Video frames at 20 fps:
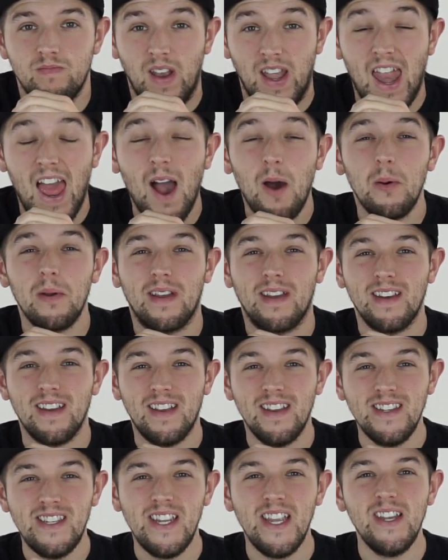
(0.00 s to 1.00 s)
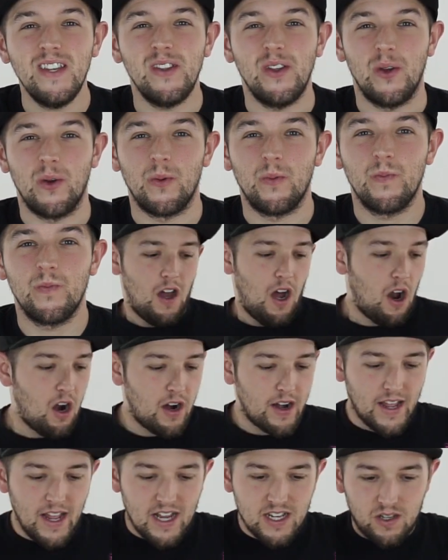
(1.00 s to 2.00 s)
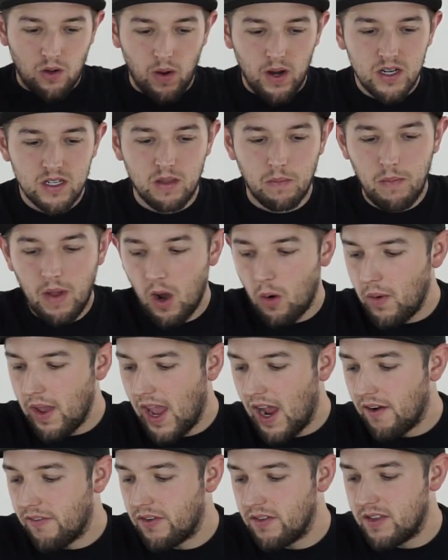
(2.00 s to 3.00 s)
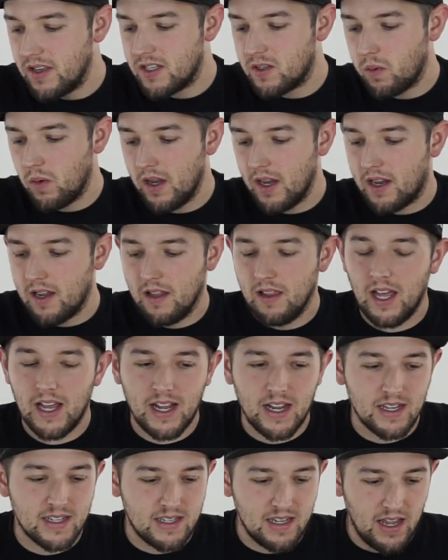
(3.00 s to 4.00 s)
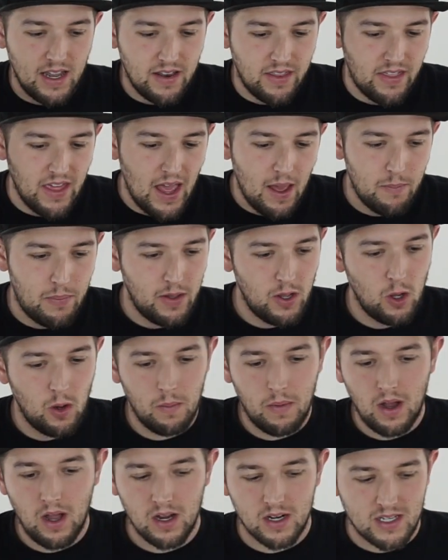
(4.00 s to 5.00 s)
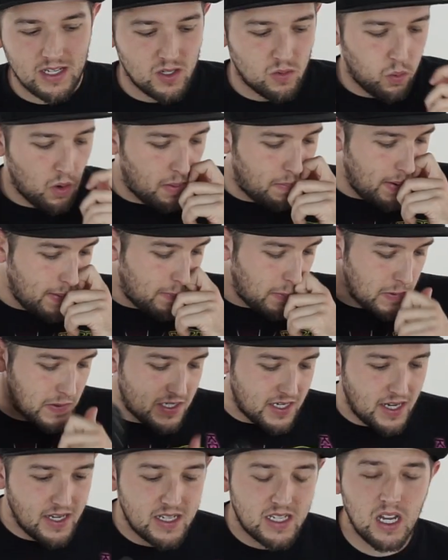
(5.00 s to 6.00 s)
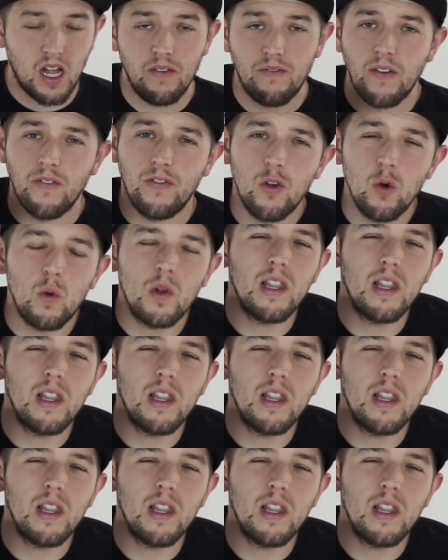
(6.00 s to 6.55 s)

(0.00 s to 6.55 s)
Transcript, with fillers: Now we can continue. Alrighty guys, so here's the mail we have for this week. Like I said, that P O box is where people send stuff. If you